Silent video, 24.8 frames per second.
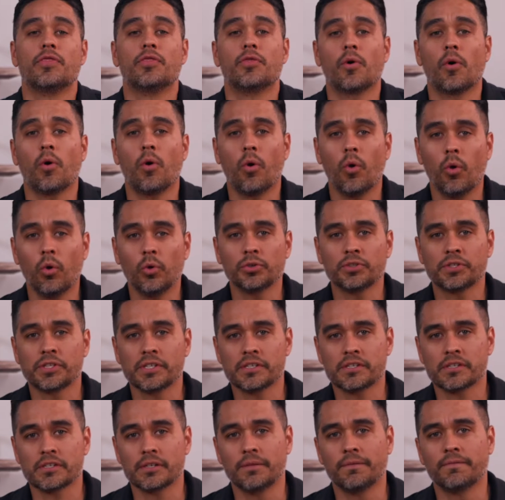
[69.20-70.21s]
The whole
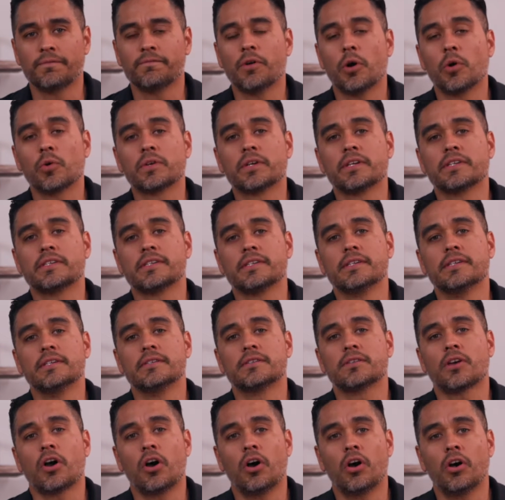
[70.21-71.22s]
system
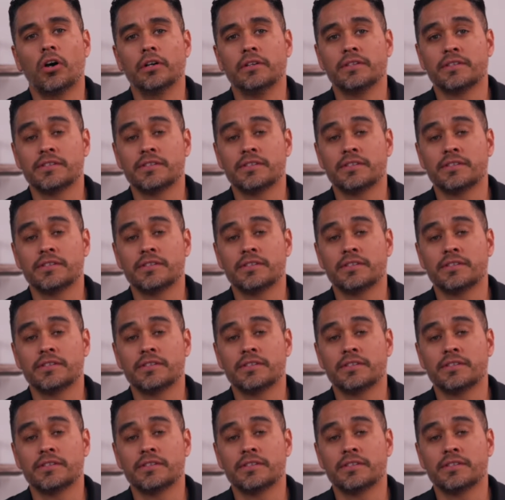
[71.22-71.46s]
focuses on